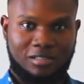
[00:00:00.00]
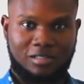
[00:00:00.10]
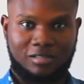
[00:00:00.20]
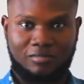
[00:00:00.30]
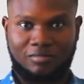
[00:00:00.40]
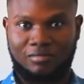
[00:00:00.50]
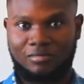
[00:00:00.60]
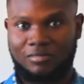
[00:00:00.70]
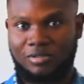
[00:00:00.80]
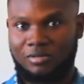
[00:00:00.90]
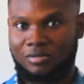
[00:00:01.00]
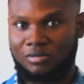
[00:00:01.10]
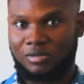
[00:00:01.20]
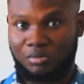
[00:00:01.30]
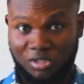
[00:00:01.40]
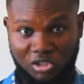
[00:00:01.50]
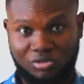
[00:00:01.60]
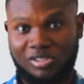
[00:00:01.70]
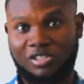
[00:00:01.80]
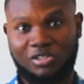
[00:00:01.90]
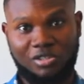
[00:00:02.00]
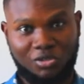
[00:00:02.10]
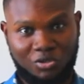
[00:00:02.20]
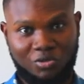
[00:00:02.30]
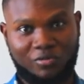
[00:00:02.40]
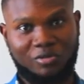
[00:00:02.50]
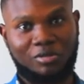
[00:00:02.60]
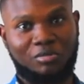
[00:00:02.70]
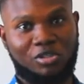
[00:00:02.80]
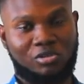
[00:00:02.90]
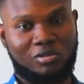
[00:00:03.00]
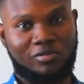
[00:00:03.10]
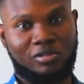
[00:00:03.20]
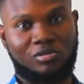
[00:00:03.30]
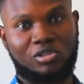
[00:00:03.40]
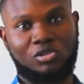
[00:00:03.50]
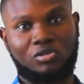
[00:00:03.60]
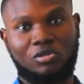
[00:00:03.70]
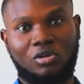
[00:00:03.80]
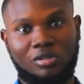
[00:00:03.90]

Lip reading: the ministry decree also from the Ministry of Education.